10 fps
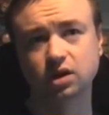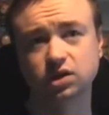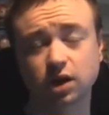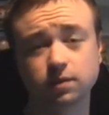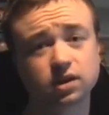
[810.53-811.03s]

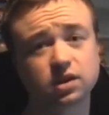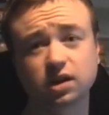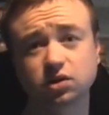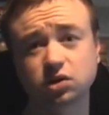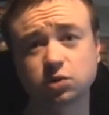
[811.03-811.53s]
So
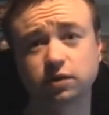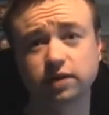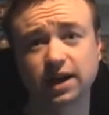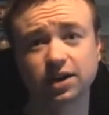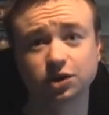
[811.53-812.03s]
they're suitable
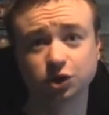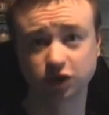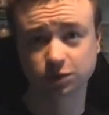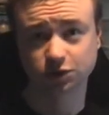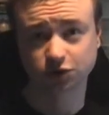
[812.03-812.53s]
for hanging on your
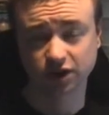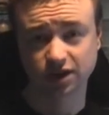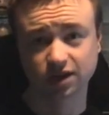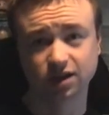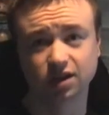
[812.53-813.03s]
Christmas tree.